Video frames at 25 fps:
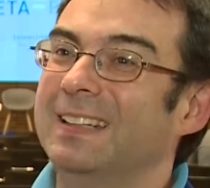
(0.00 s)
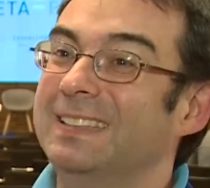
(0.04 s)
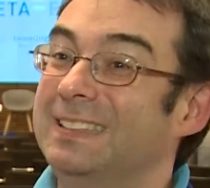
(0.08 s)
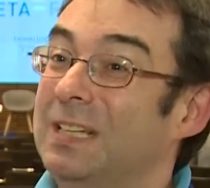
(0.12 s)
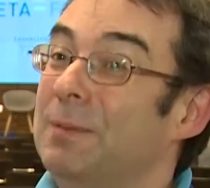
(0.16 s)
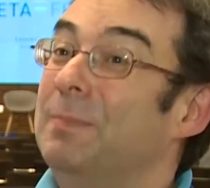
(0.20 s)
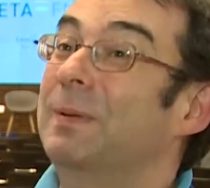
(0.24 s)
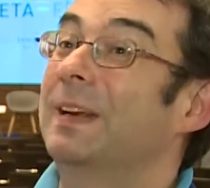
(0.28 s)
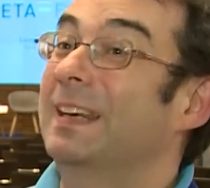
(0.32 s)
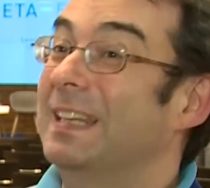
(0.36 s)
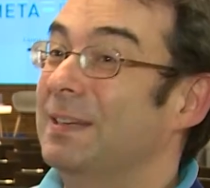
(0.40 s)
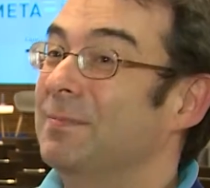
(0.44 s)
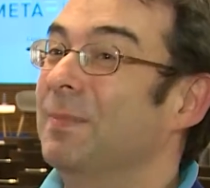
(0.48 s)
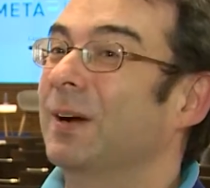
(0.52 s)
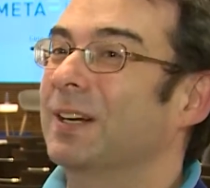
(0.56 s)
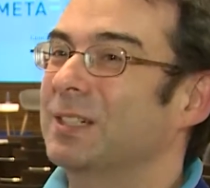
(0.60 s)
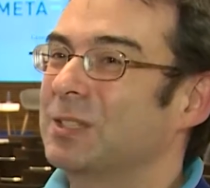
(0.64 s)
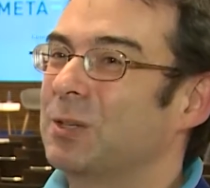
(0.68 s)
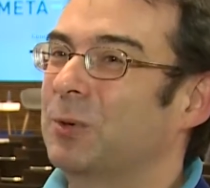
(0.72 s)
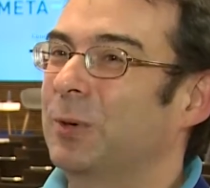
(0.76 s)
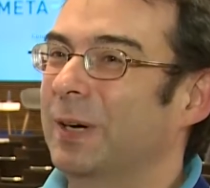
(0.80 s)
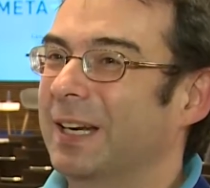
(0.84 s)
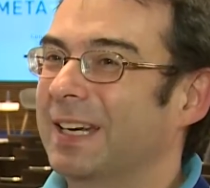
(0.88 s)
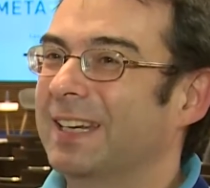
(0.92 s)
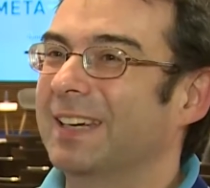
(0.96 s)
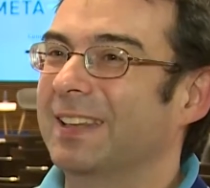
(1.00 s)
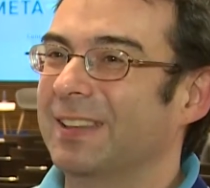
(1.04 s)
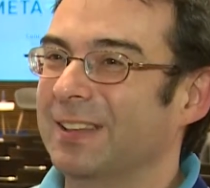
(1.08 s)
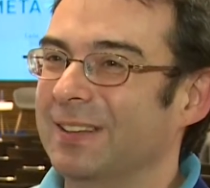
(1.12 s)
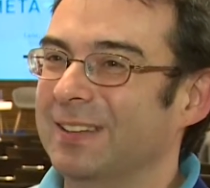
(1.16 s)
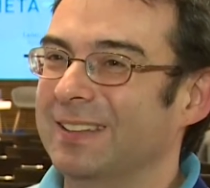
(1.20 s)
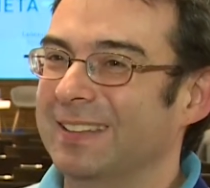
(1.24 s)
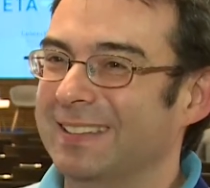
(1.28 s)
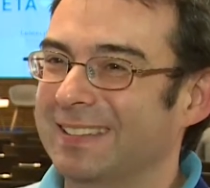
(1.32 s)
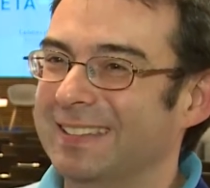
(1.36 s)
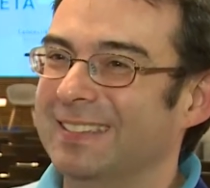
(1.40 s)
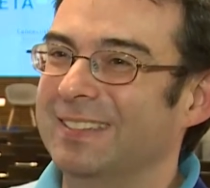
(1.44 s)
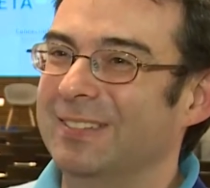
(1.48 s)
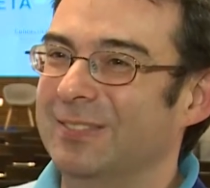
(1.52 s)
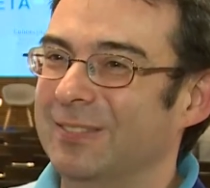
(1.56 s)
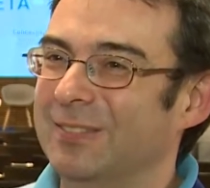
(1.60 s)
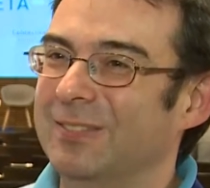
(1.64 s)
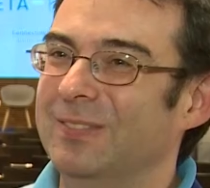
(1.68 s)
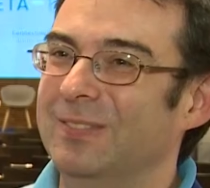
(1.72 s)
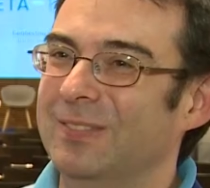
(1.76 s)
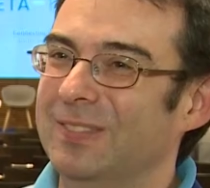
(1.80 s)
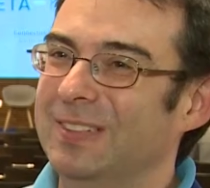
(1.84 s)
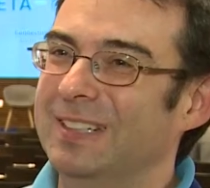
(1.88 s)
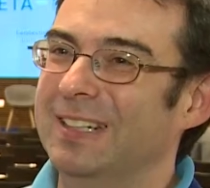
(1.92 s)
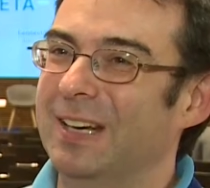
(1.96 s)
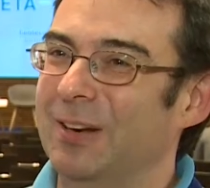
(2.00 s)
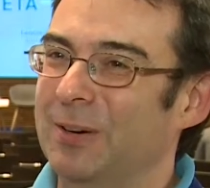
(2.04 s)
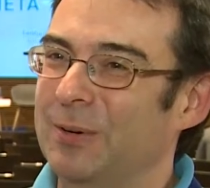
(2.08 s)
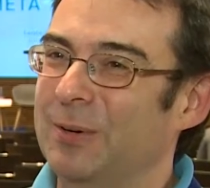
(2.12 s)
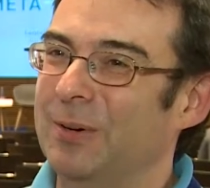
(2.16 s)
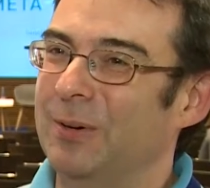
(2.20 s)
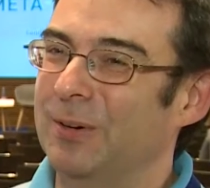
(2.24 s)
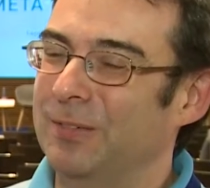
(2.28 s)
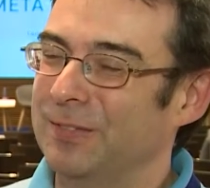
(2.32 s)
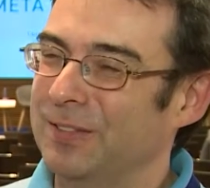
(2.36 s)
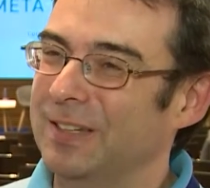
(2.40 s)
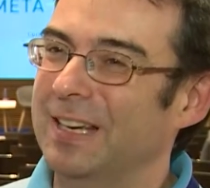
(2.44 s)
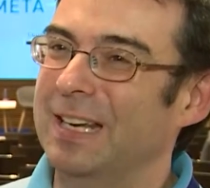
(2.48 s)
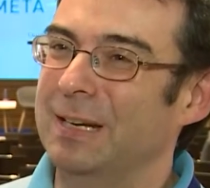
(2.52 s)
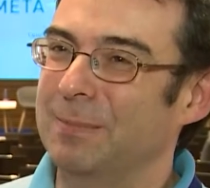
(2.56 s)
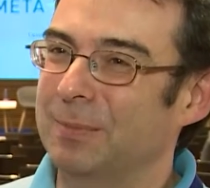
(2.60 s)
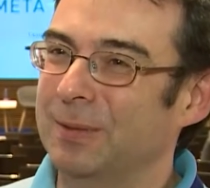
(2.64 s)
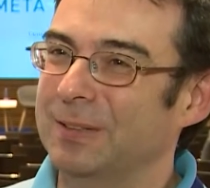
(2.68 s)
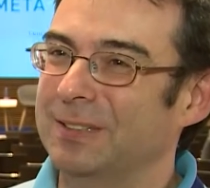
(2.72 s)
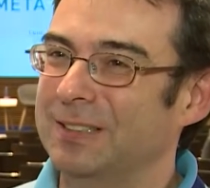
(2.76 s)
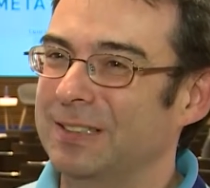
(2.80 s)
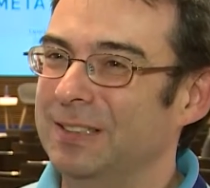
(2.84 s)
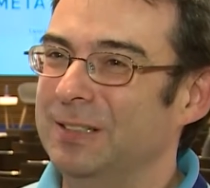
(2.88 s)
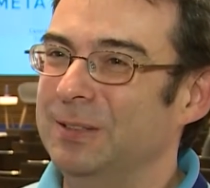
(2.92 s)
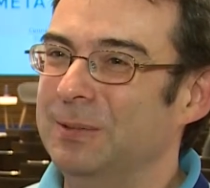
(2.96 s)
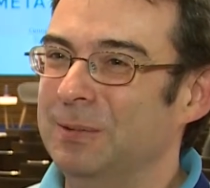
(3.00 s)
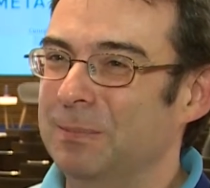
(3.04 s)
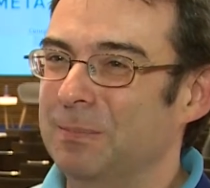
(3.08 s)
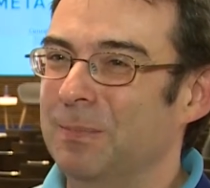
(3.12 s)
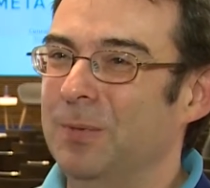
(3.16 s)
typically much quicker than we're often able to